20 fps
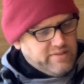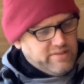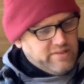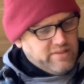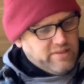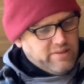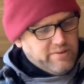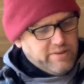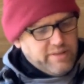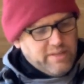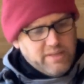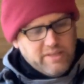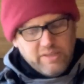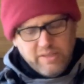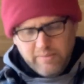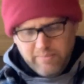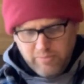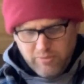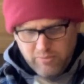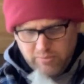Oh, here's
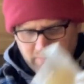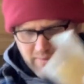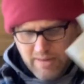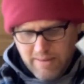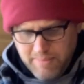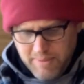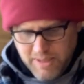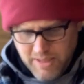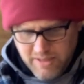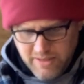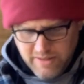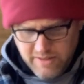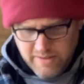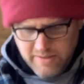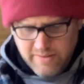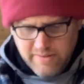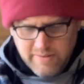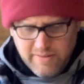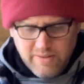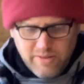some rubber
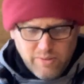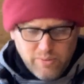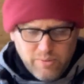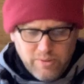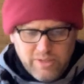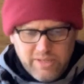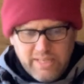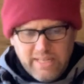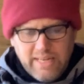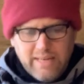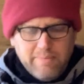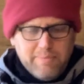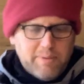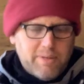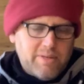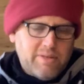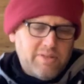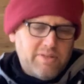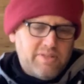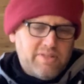door
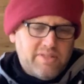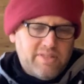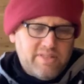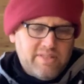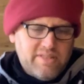stoppers.